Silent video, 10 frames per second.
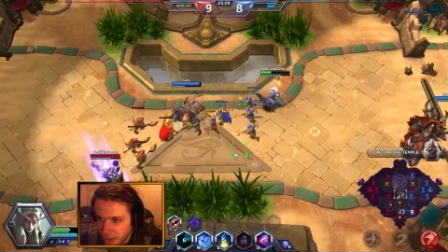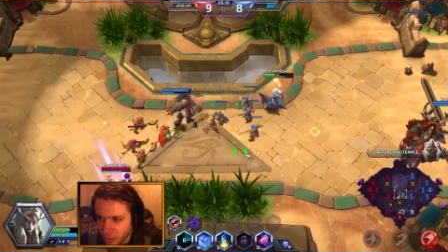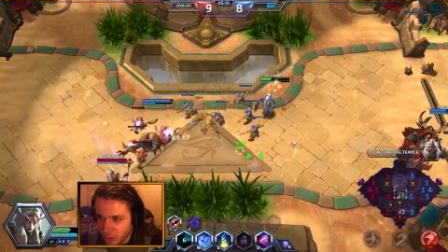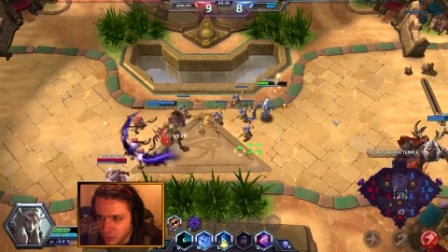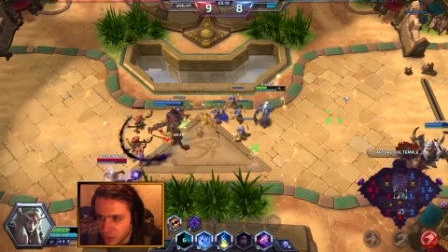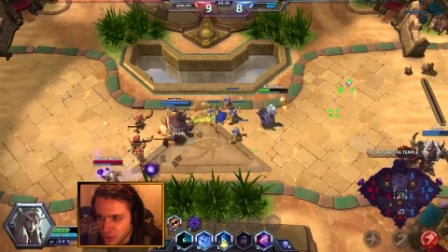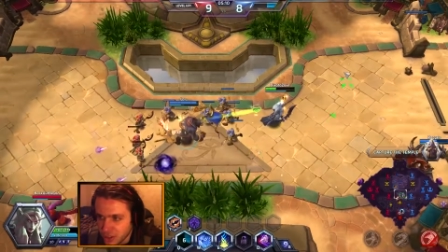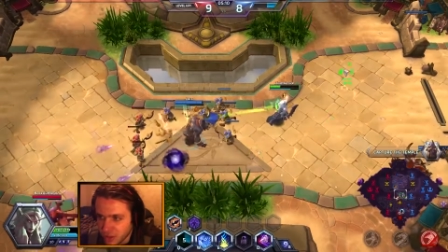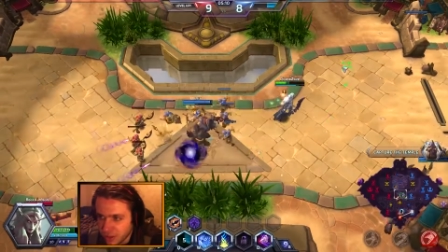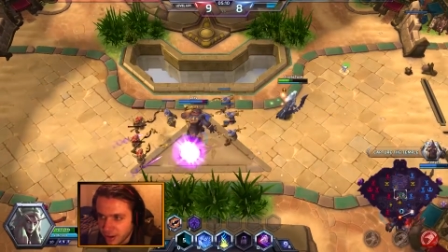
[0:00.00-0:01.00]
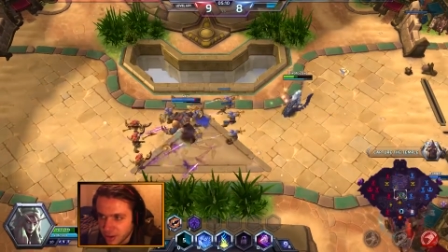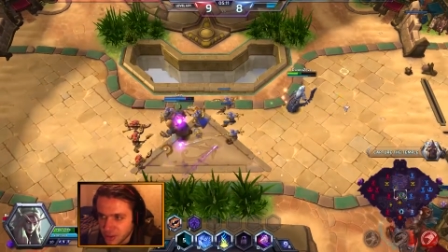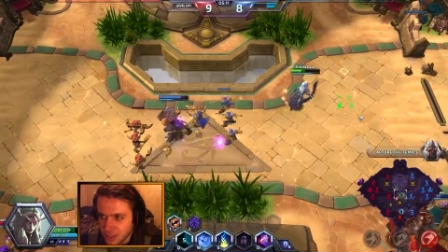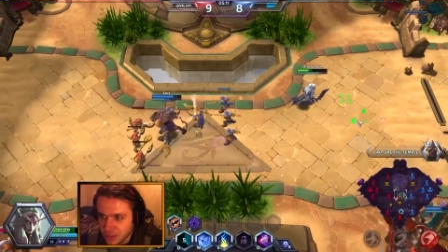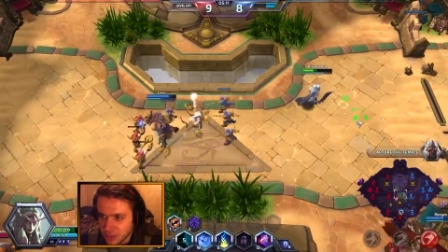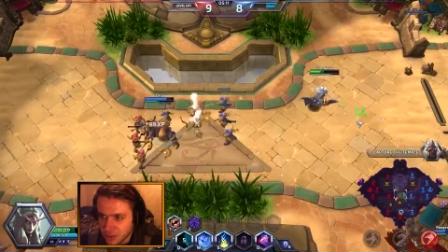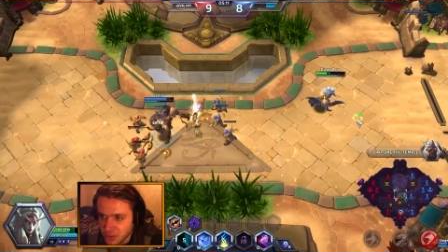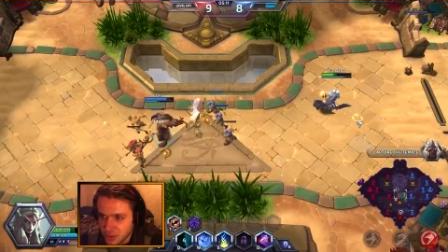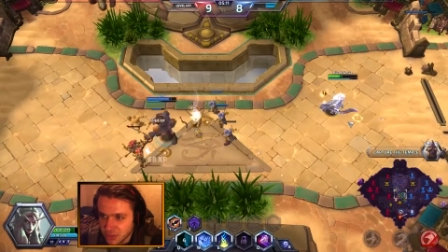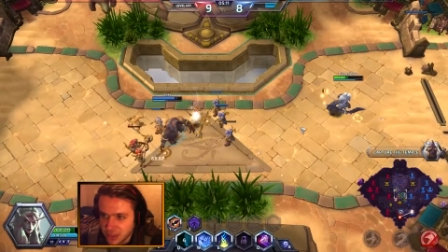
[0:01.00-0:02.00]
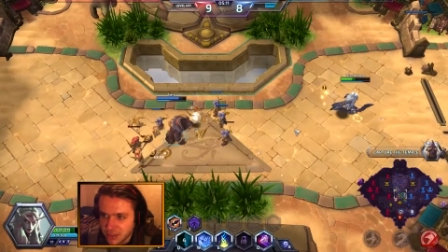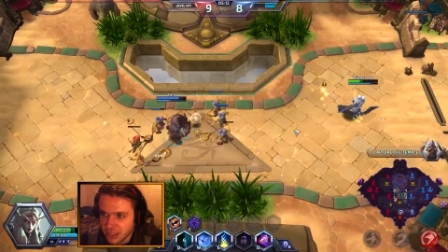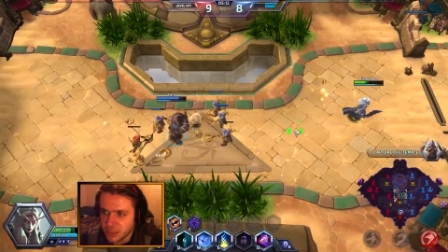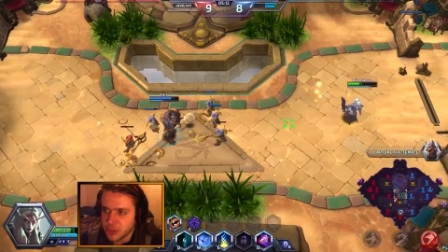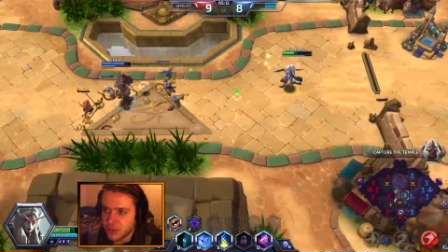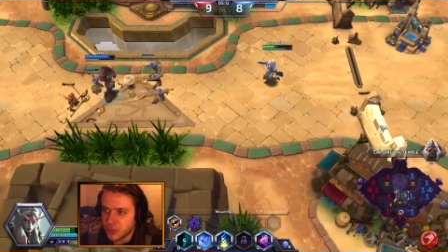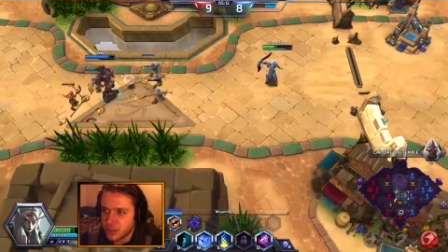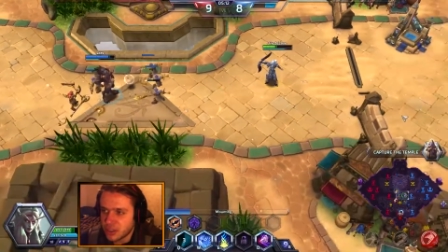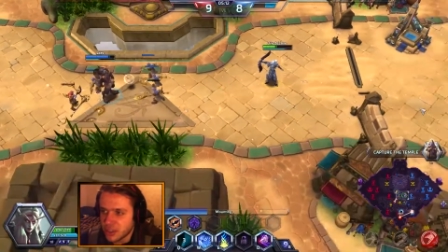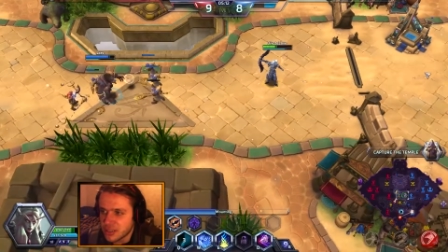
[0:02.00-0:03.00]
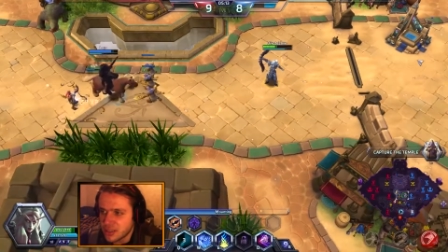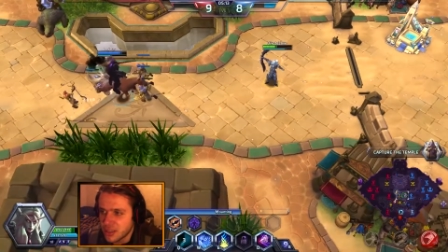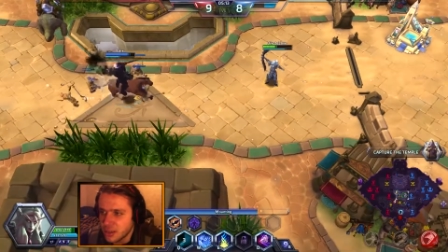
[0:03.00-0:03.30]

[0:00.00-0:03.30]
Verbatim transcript: I went for Searing Arrows, that increases my attack speed for the next